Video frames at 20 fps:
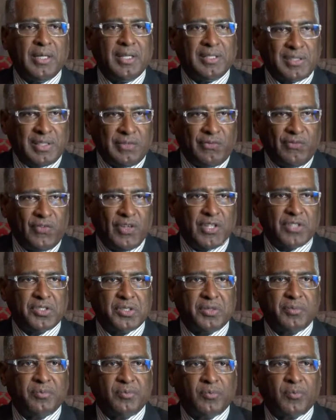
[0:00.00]
it's
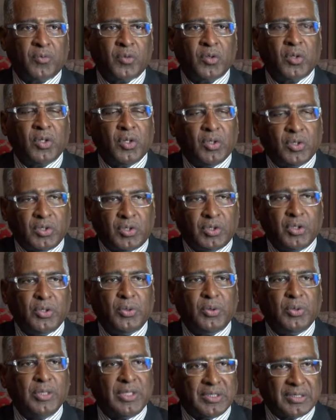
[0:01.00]
efficient,
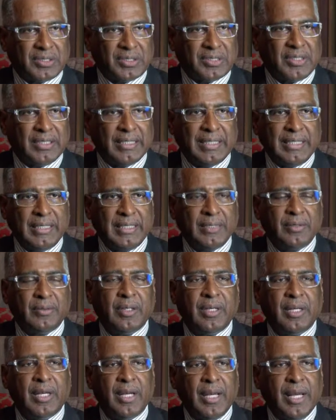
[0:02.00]
two, it's
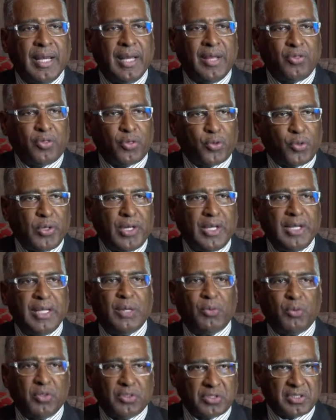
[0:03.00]
clean, and three,
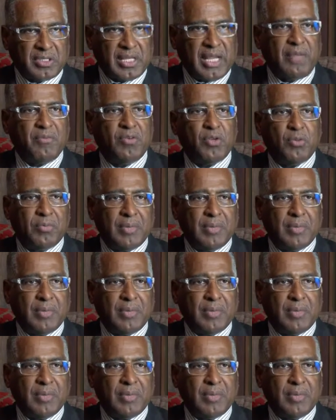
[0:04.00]
it will save you